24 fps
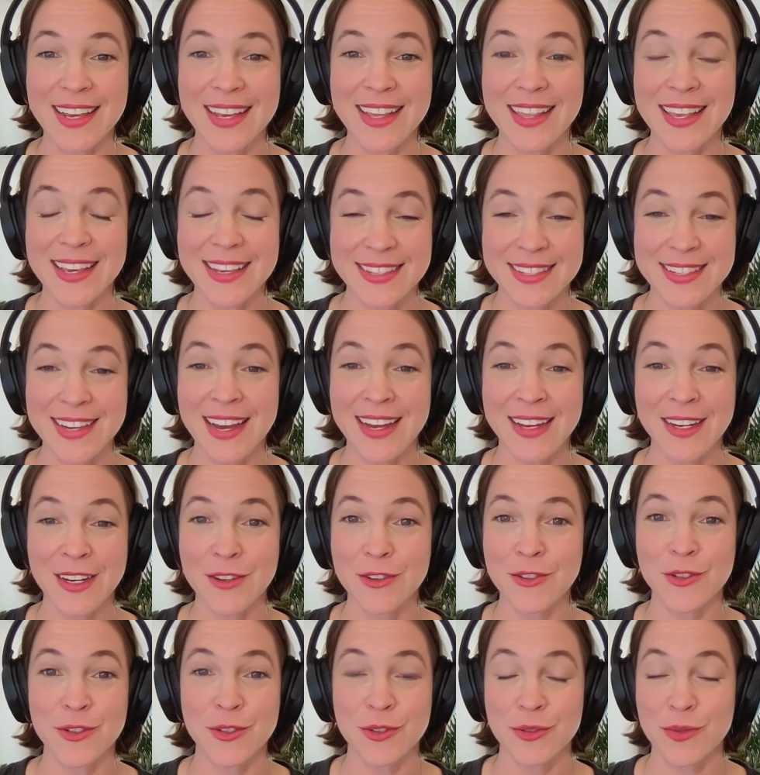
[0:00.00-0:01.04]
his
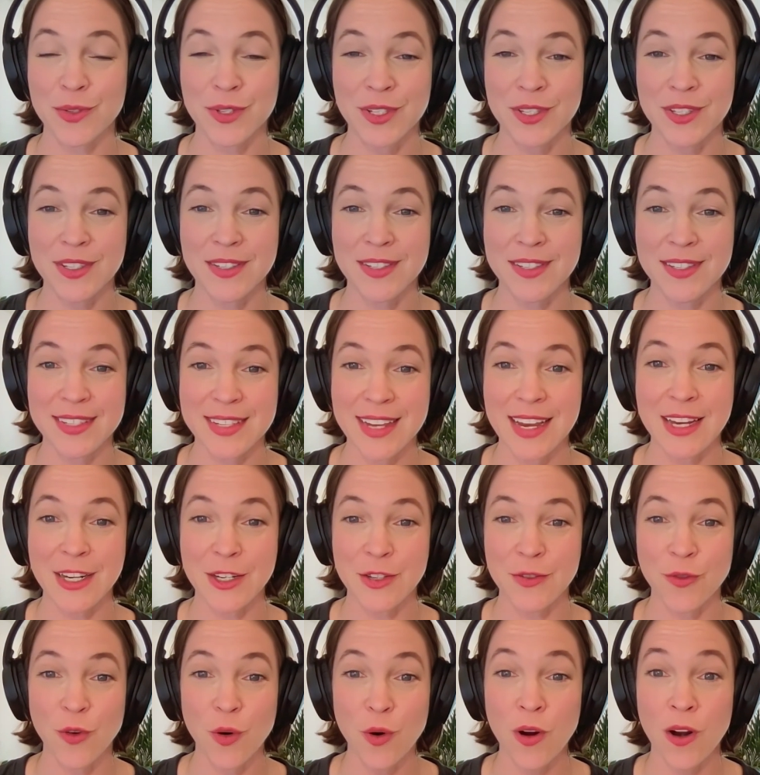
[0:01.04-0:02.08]
diagnosis was
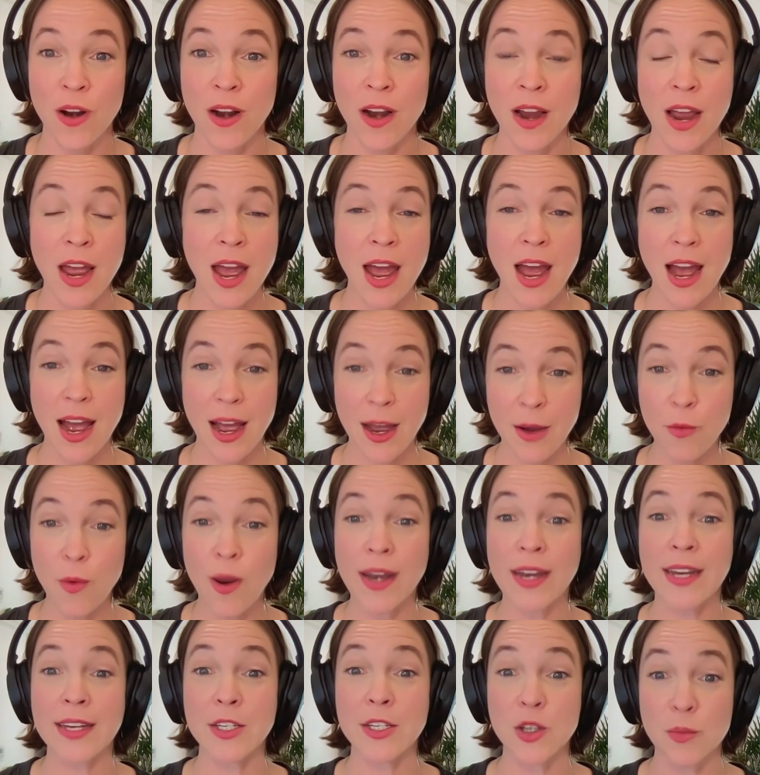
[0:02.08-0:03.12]
stage 4, I
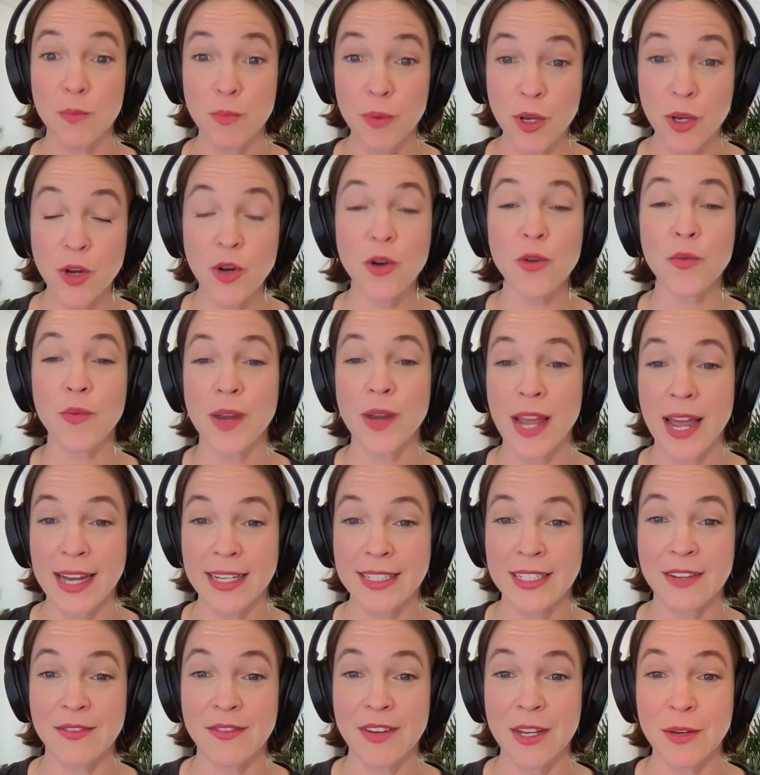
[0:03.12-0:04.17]
went into pure
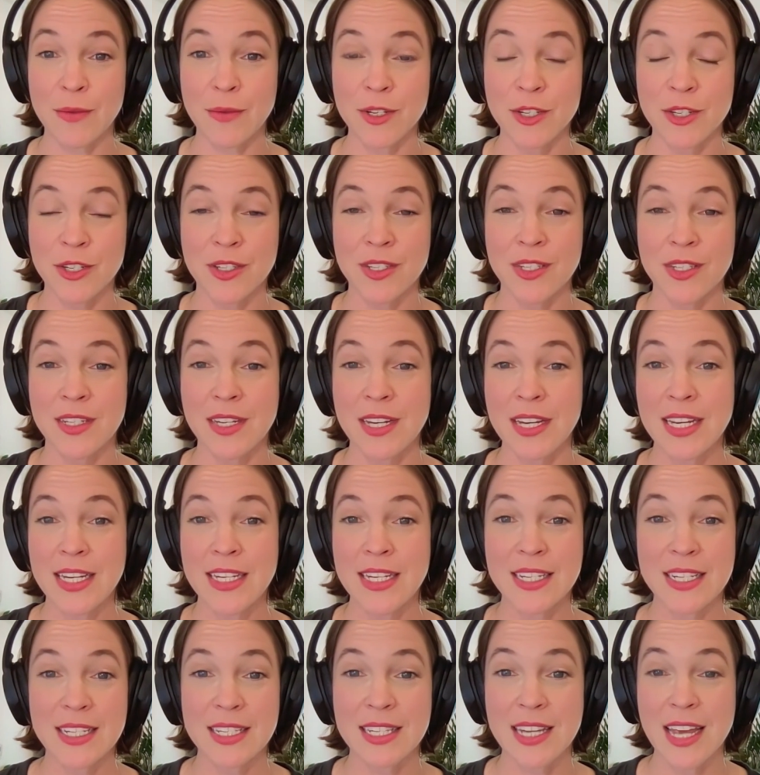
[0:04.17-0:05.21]
reactivity, which is
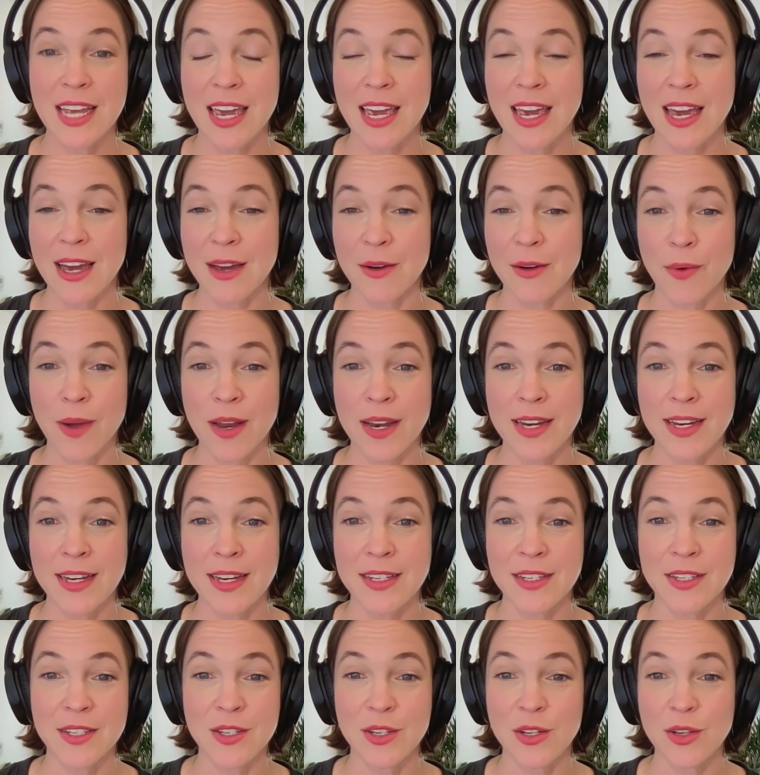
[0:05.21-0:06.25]
to say, I went
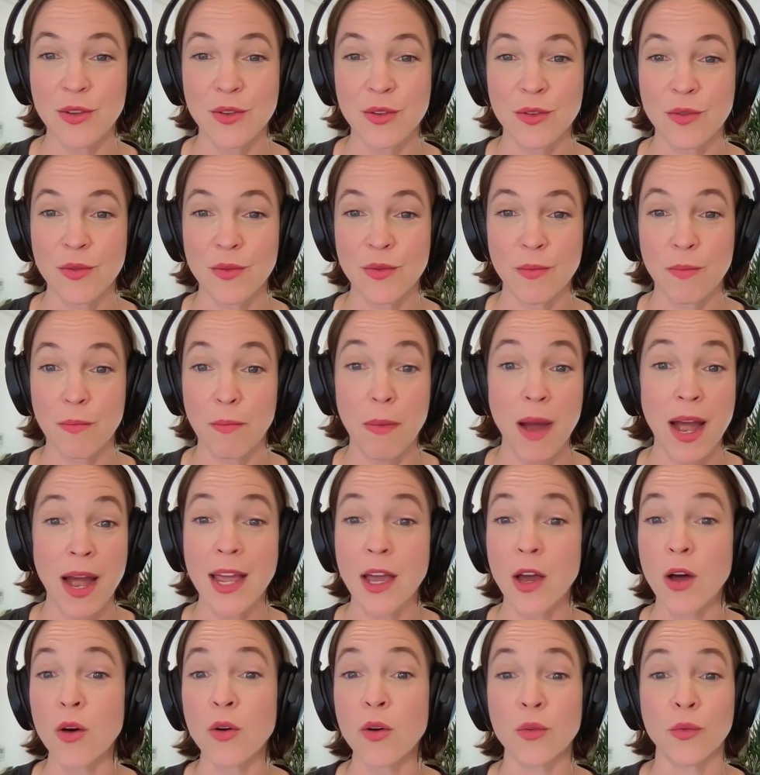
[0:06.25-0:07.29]
into
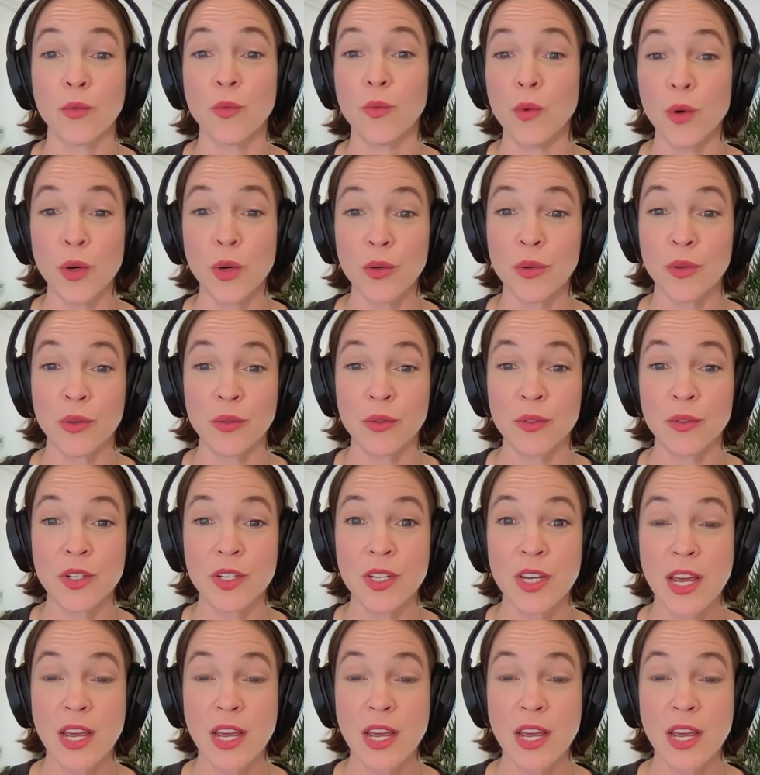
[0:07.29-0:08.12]
my own wound.